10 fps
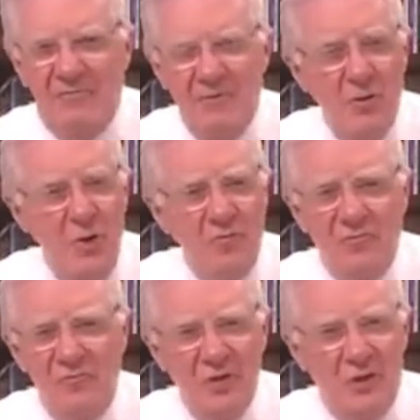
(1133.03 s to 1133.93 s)
If you
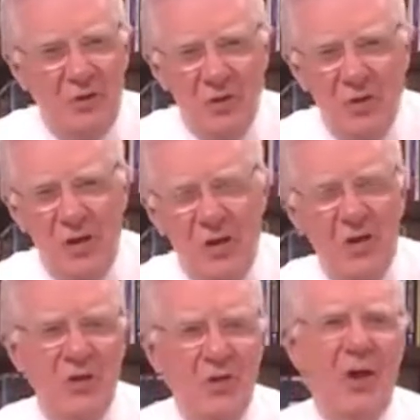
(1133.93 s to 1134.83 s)
don't feel
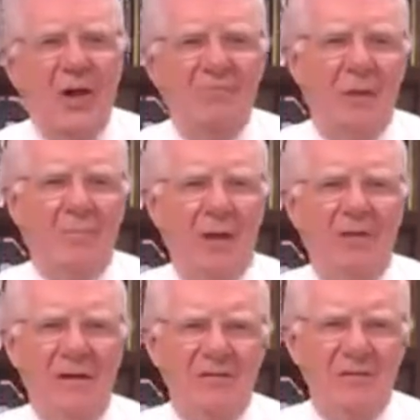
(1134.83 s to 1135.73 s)
good, you have the
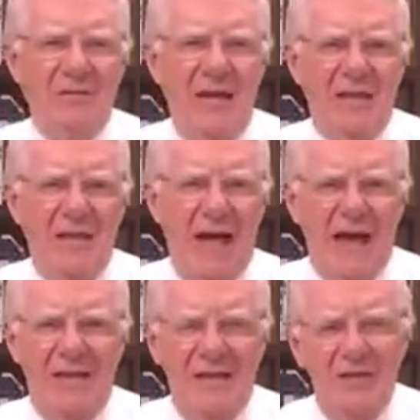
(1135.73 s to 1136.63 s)
ability, just like
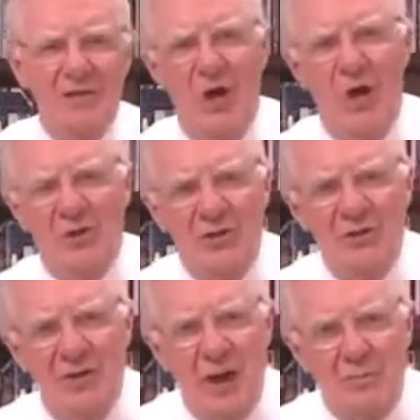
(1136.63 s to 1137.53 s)
that, to
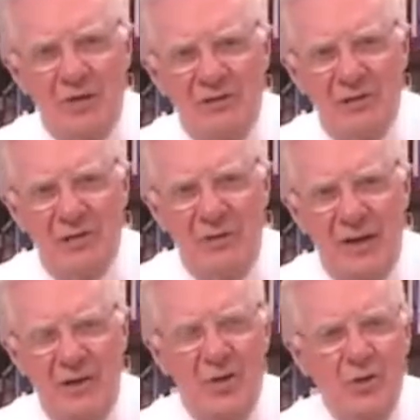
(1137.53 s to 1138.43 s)
alter the vibration
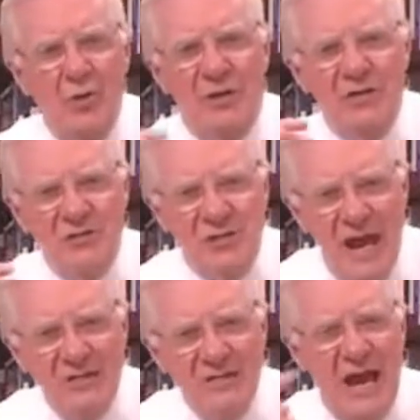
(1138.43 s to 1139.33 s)
you're in. You can
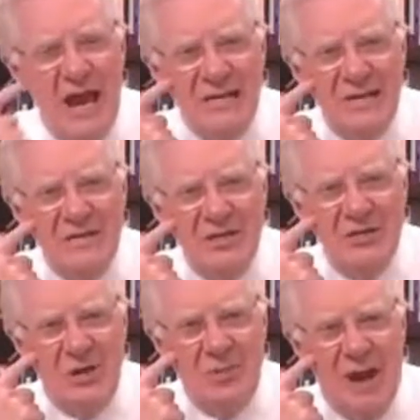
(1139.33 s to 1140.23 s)
change the
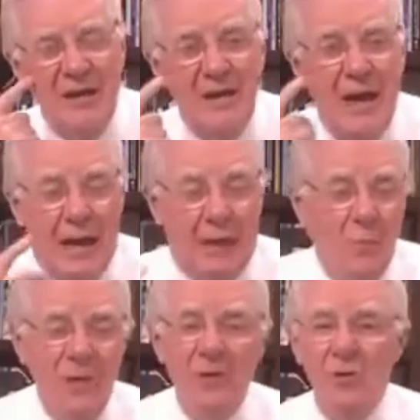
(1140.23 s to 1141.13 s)
ideas in your mind,
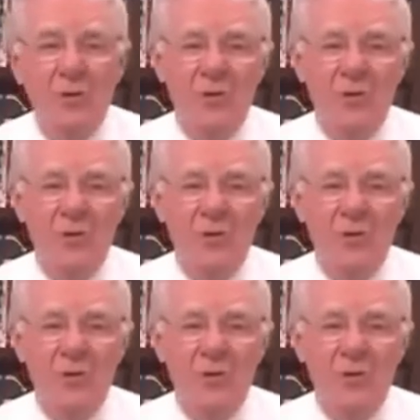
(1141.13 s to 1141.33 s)
and when